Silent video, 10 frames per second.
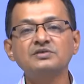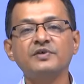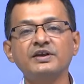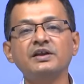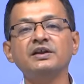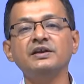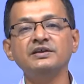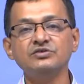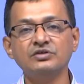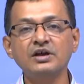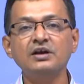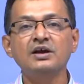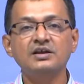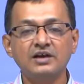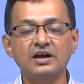finally it is on the
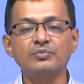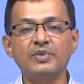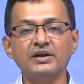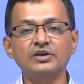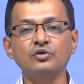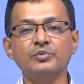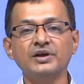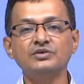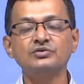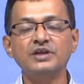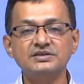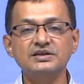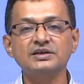third party domain. So, that